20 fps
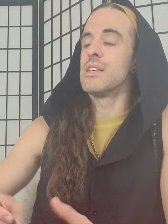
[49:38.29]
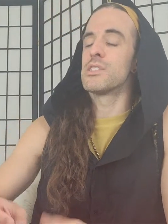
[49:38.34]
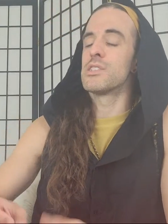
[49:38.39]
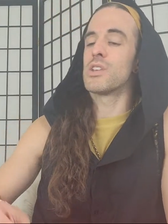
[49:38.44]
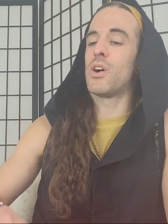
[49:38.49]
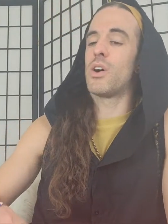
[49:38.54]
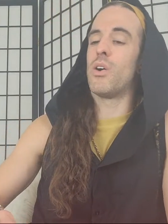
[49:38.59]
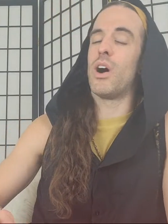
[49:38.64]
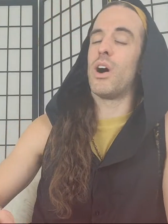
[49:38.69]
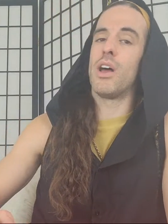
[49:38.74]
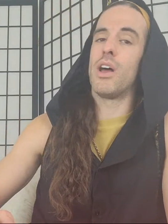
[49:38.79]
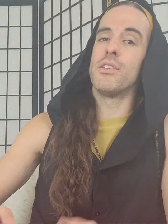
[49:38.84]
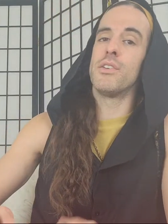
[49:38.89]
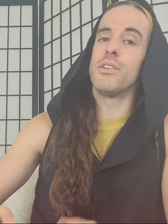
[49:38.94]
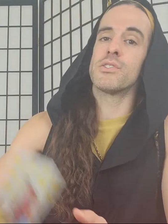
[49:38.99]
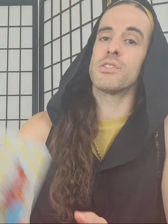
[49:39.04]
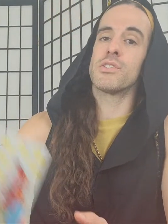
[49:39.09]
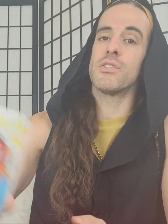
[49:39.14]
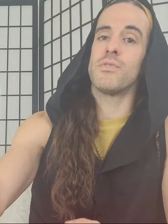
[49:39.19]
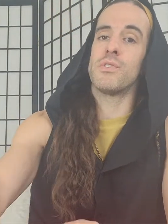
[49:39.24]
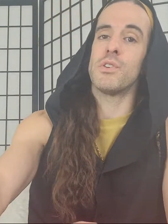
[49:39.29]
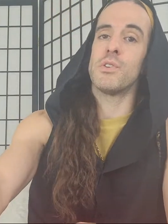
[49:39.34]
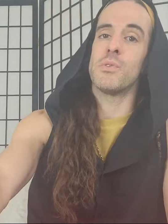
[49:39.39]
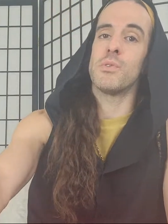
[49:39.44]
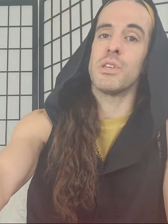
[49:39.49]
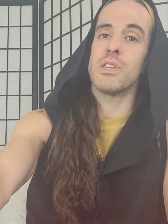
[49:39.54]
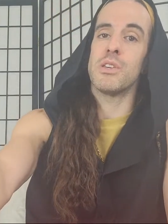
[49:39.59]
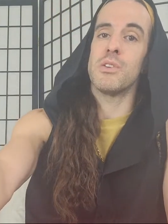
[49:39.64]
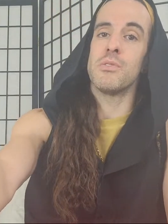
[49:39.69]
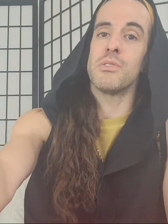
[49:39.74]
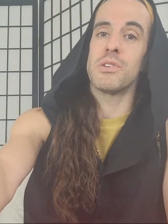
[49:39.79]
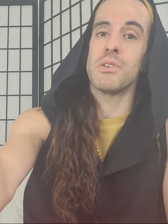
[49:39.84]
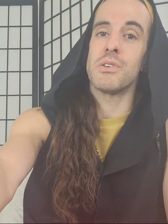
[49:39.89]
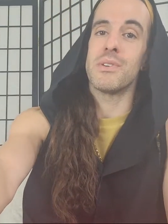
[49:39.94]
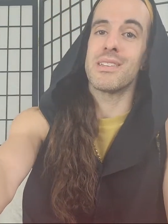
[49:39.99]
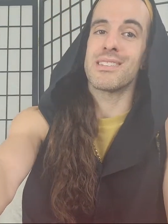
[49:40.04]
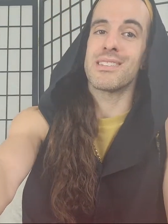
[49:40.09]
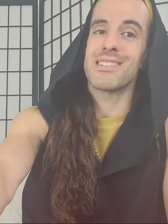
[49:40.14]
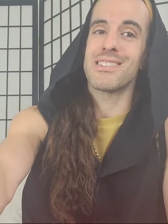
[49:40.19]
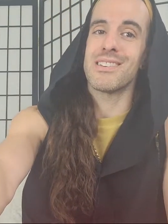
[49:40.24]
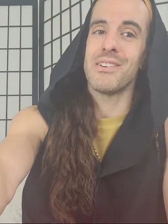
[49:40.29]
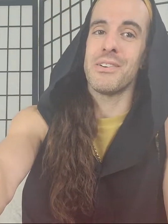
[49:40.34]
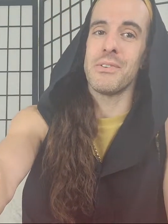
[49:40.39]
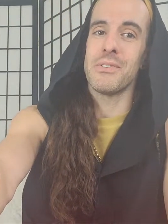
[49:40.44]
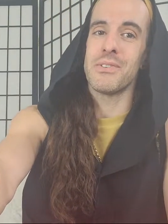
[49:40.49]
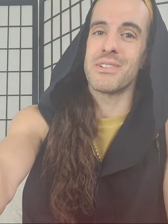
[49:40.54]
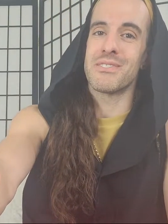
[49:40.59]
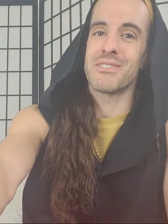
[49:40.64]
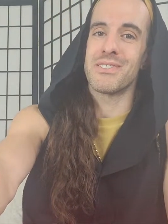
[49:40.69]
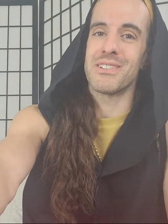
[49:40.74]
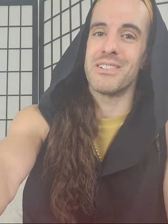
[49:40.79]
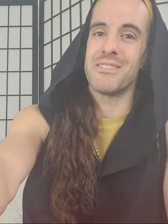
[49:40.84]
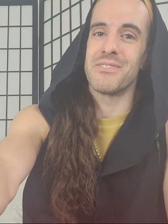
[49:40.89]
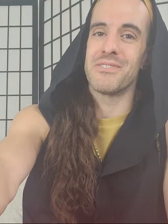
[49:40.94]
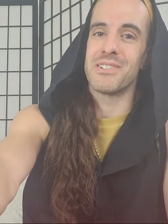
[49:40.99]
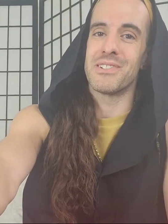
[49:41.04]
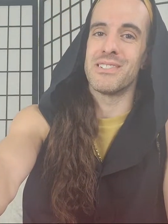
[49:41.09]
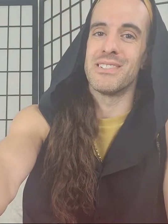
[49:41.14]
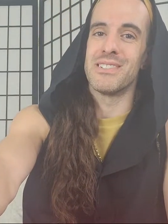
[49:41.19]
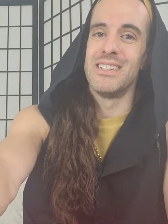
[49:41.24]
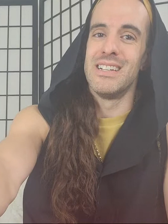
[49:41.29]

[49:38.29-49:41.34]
So others are viewing you doing soul retrieval.